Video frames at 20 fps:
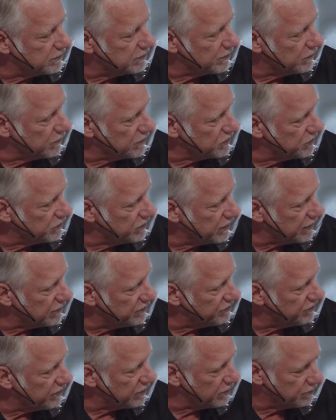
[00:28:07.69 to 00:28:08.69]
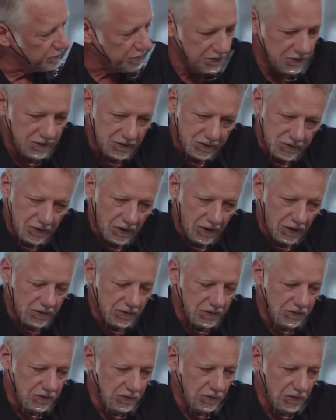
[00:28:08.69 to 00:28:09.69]
Once you get the final print and all
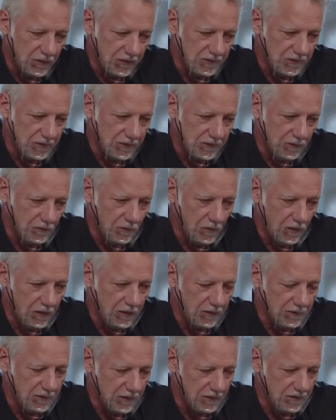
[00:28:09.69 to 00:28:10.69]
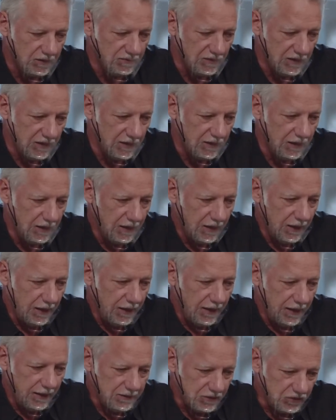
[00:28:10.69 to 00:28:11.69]
the nuance that you want out of it,
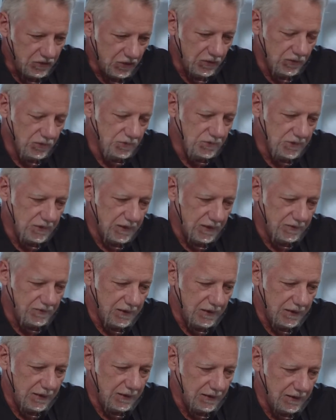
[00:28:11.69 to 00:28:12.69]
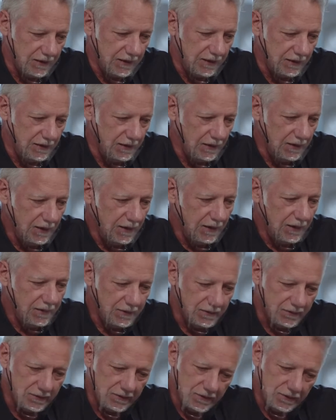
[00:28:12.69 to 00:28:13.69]
and the tones and everything, then
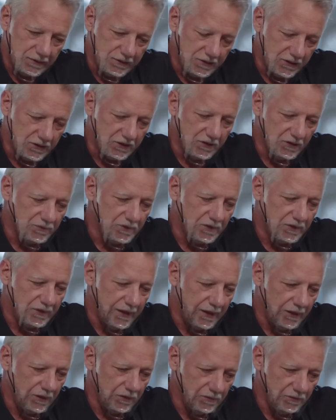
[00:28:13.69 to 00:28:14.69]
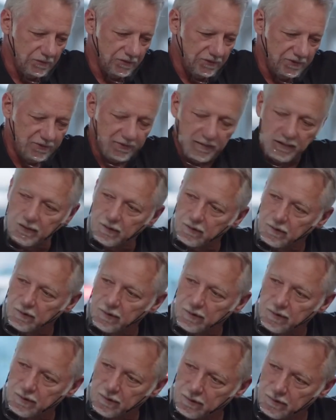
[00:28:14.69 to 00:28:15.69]
the systems are now
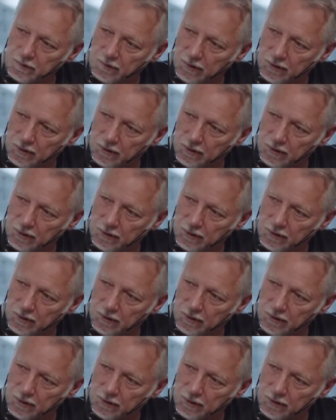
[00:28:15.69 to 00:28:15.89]
fairly,